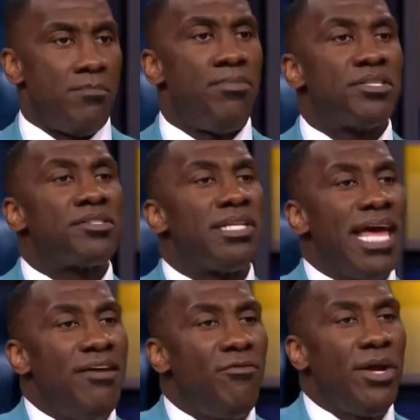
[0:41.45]
But
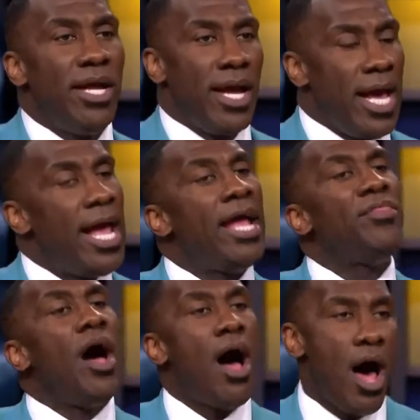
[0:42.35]
slavery
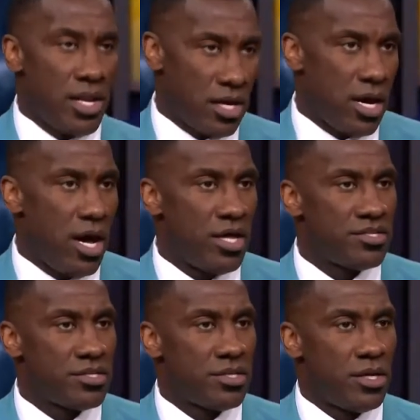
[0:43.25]
and the Holocaust